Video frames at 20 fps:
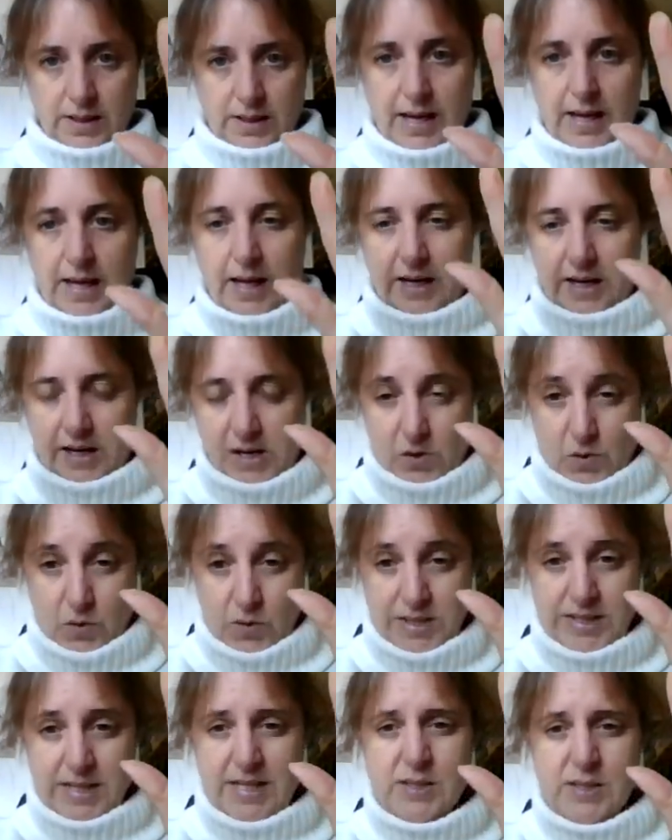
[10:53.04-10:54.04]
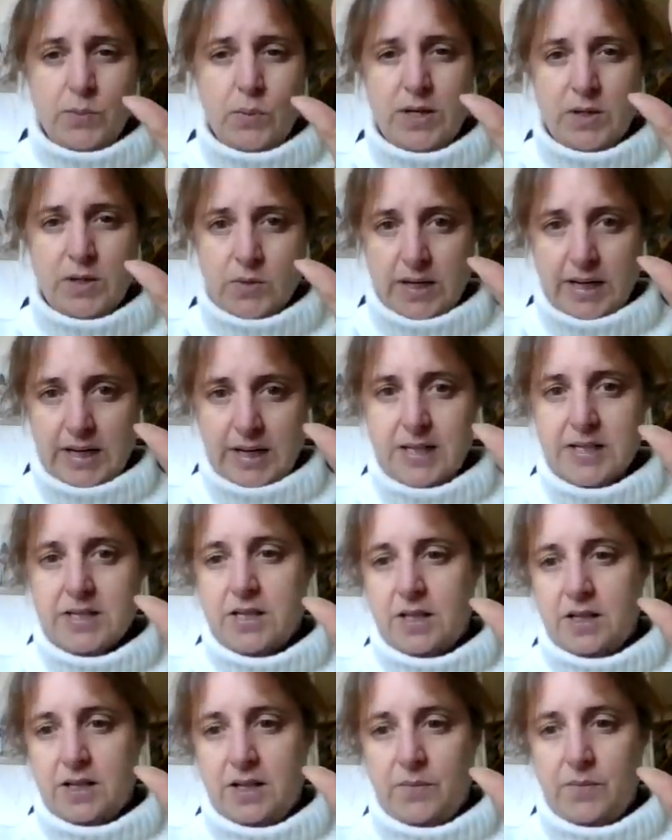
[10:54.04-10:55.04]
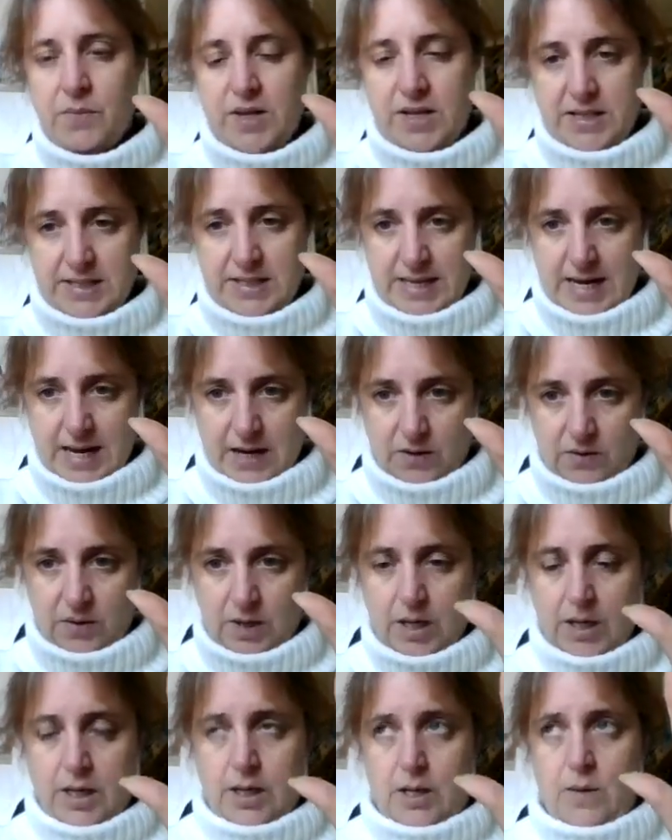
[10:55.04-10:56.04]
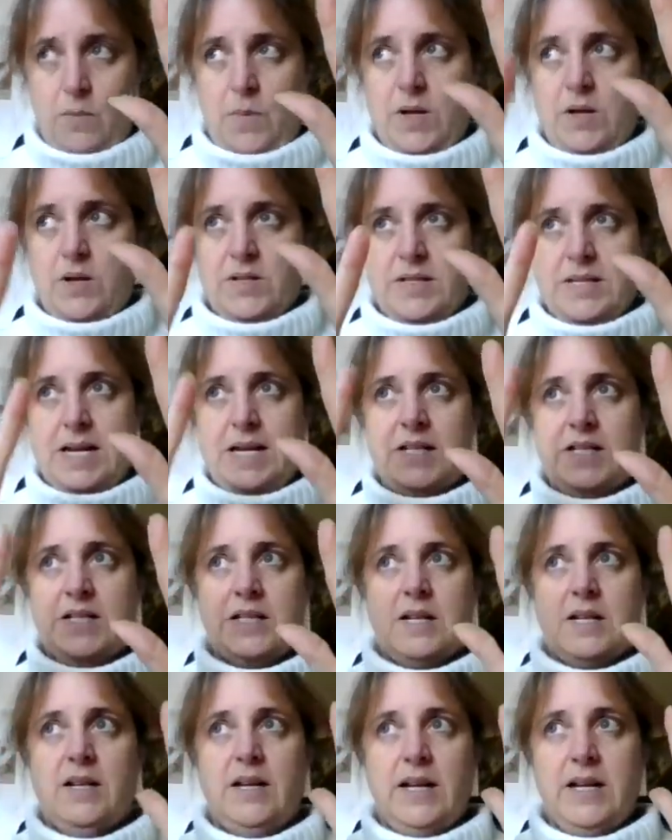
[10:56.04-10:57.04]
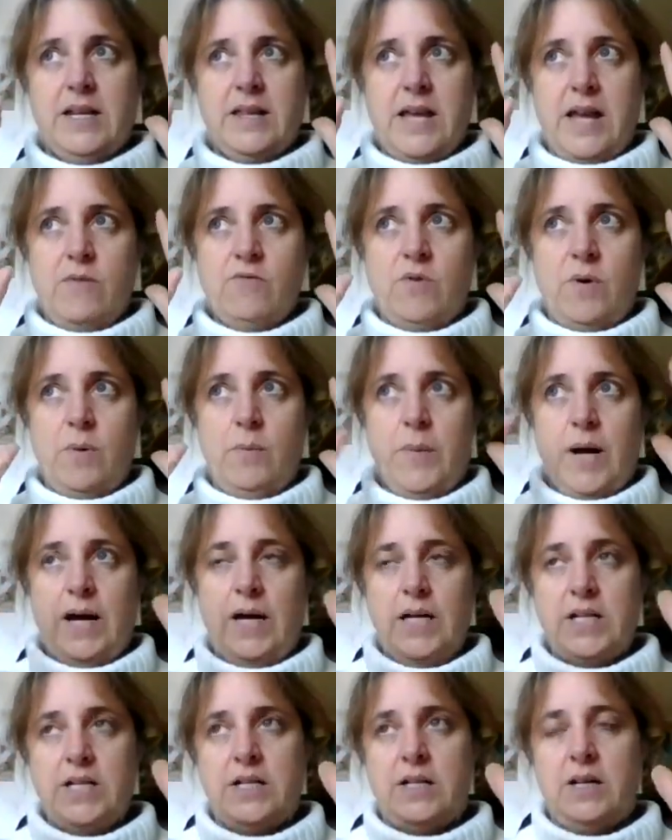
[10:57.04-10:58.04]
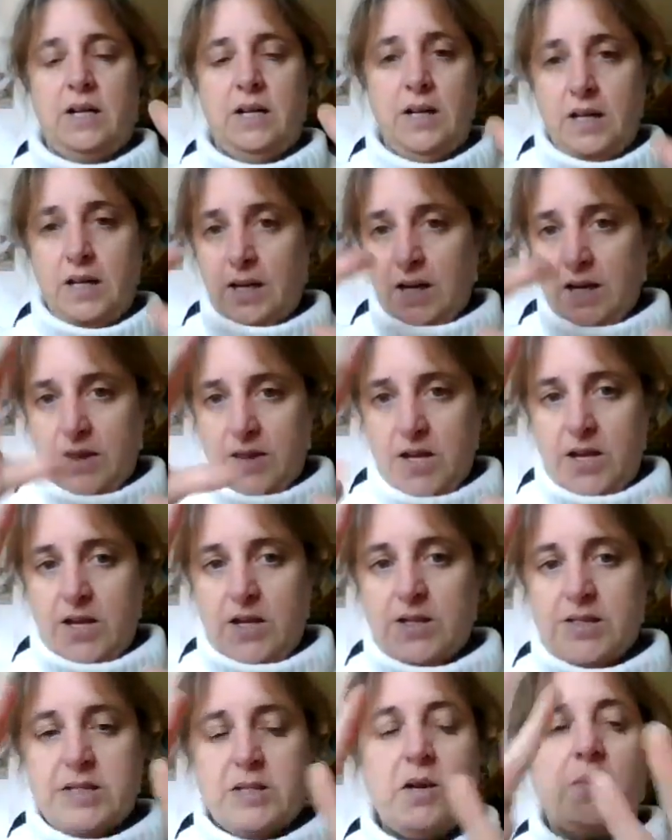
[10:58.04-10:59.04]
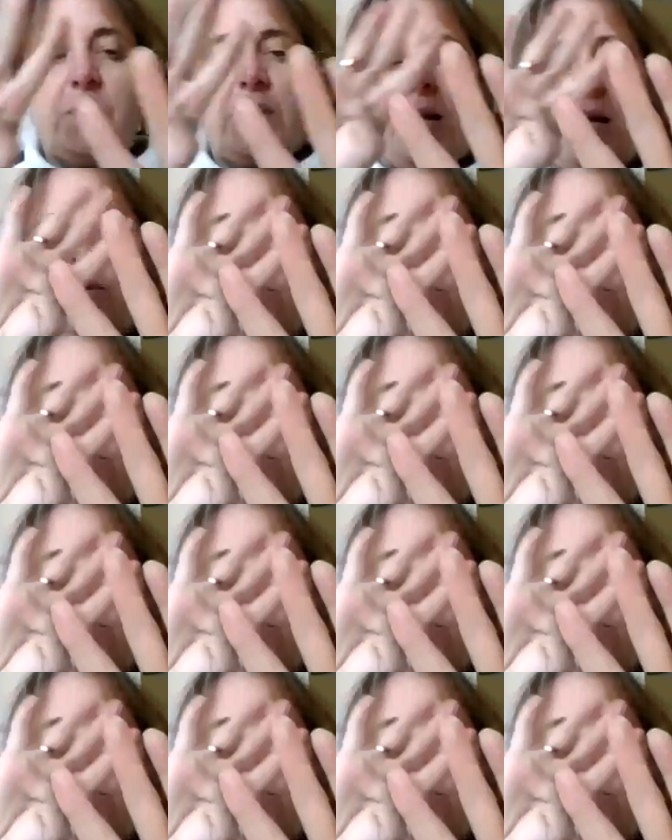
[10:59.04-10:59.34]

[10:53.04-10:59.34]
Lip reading: Okay, and I always say switch when I get to the number that's down because that's kind of like that reminder that you stop